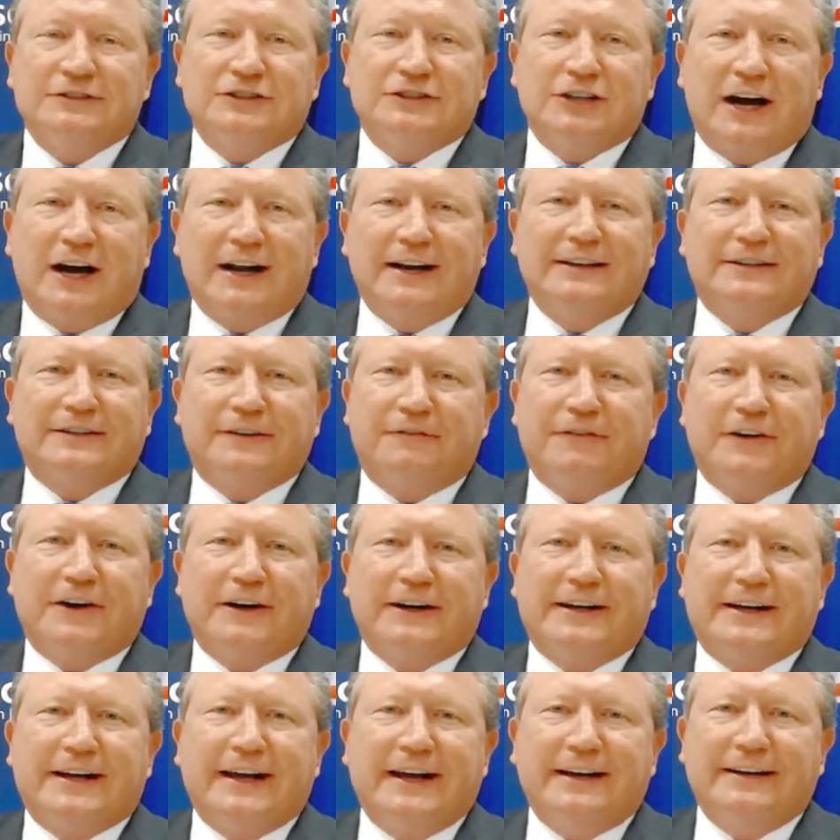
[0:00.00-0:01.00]
Chinese are
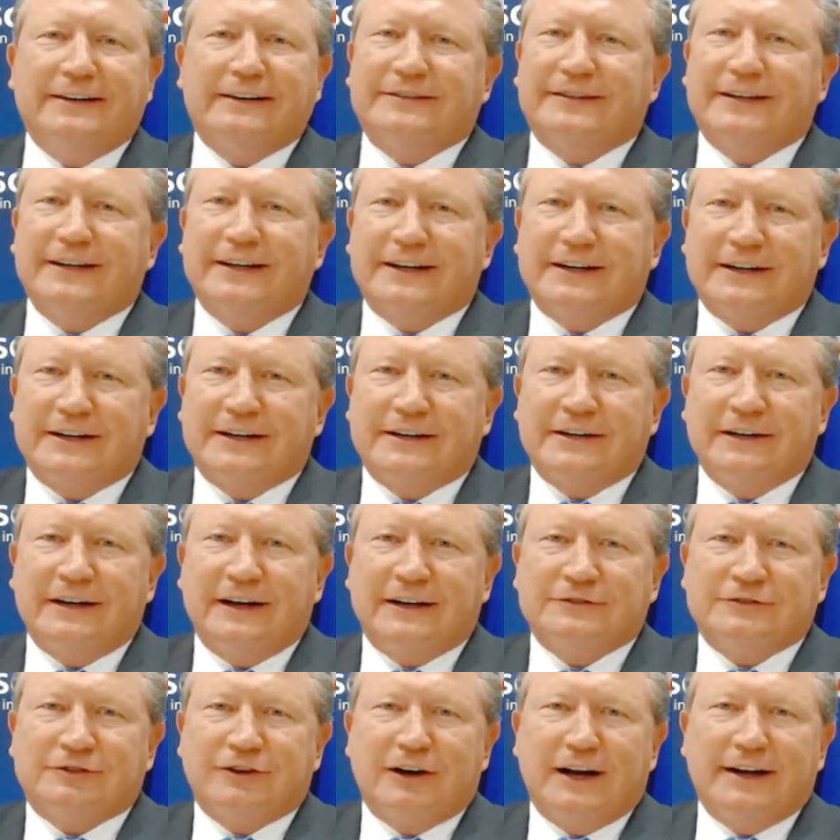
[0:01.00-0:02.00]
very keen to see
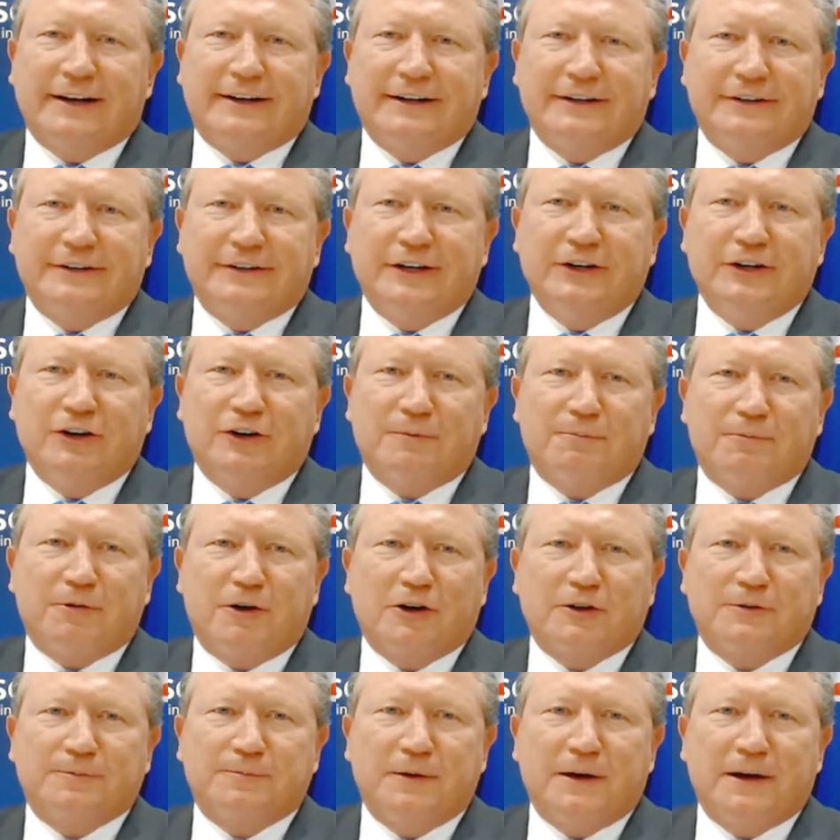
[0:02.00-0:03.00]
Australia continue to
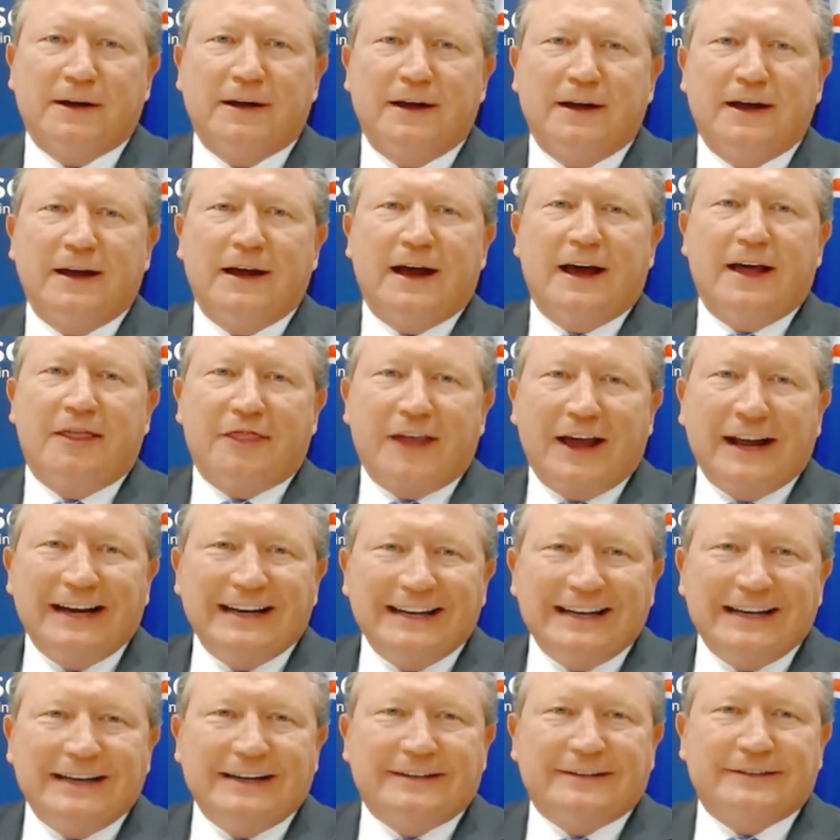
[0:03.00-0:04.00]
prosper. They
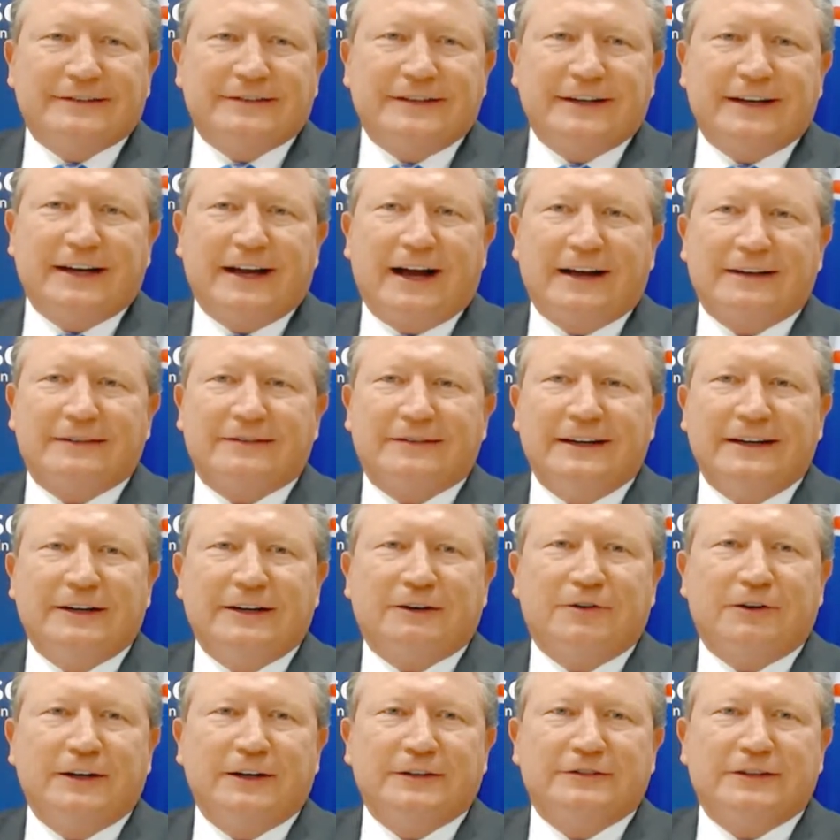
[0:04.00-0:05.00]
need to see us
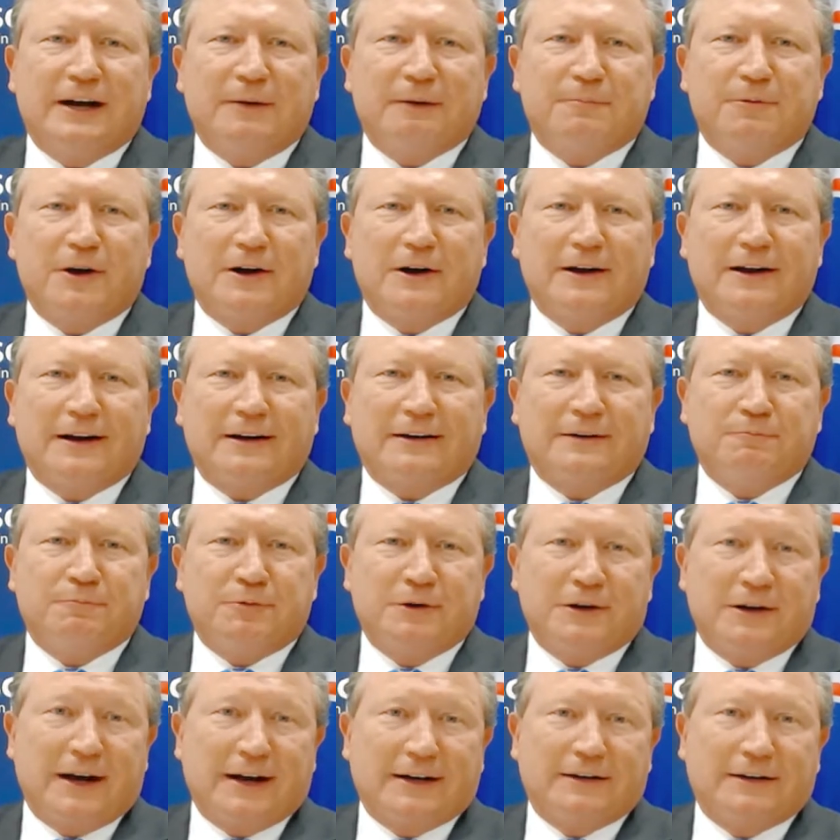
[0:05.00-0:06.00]
increase our
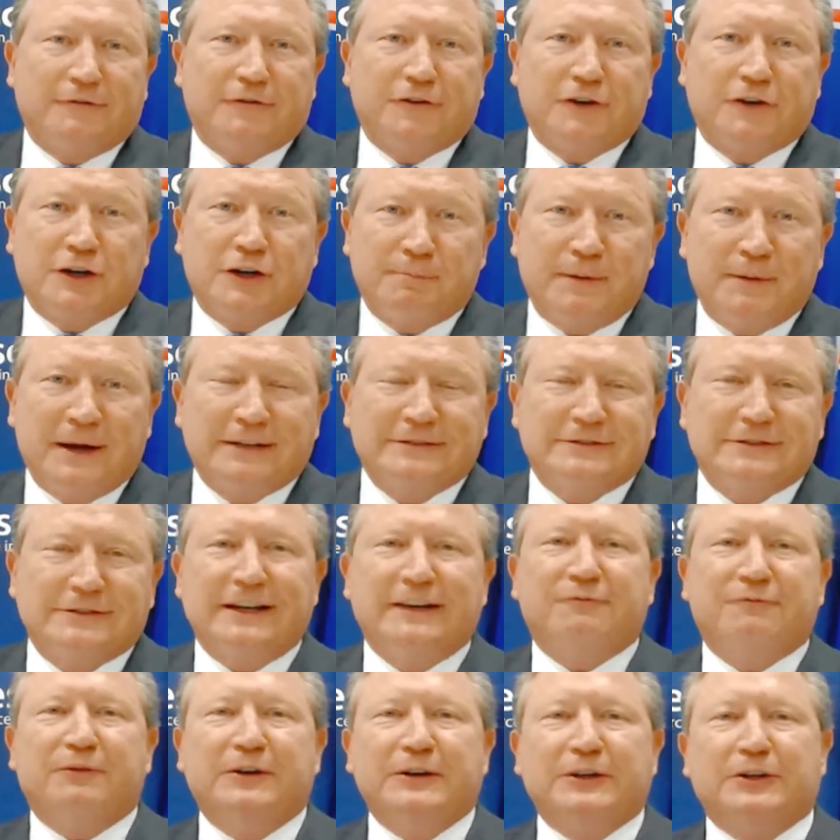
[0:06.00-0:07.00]
productive
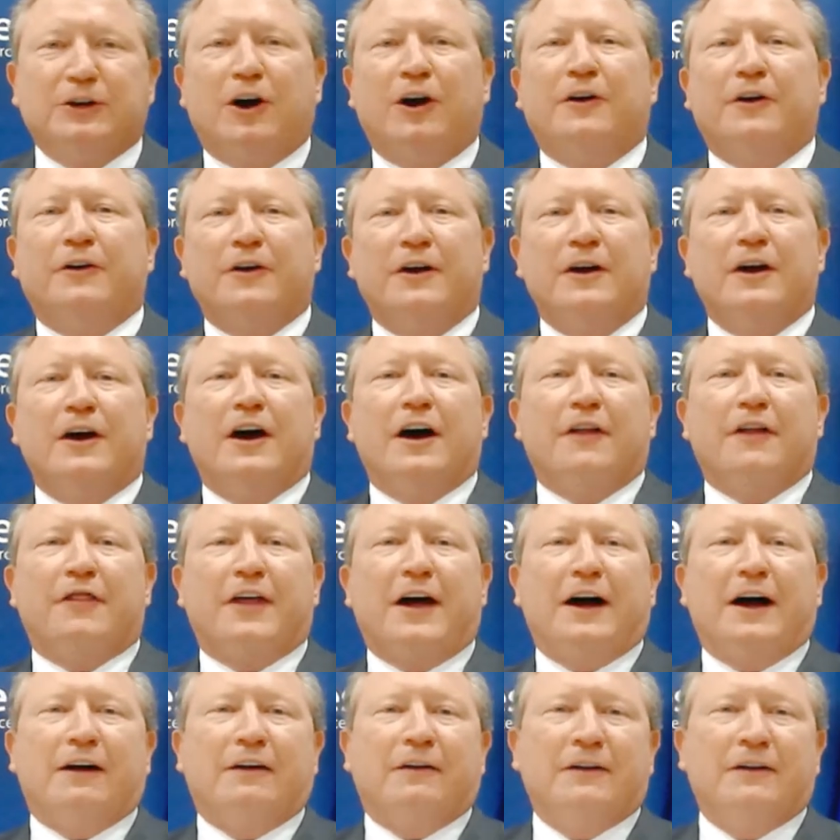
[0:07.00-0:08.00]
capacity. If we don't,
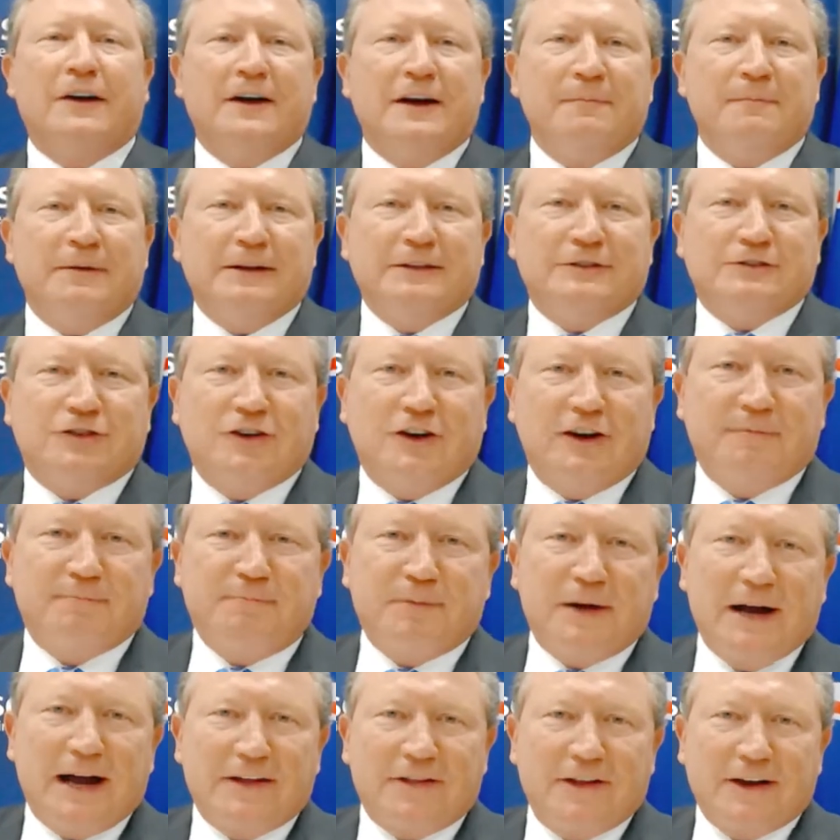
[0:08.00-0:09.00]
they'll be served
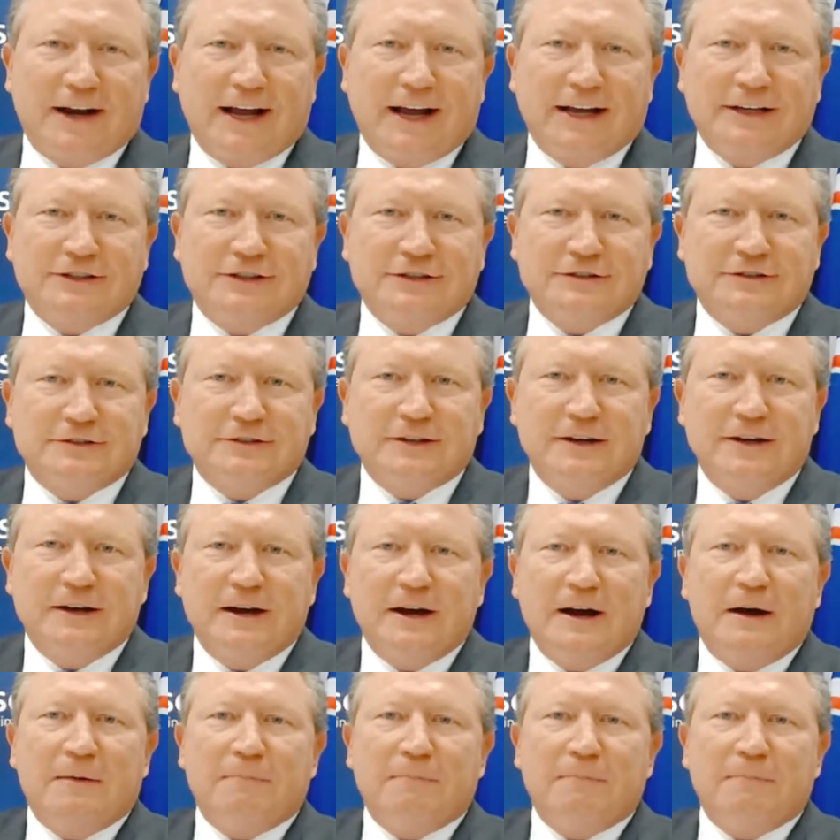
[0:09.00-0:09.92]
by other nations.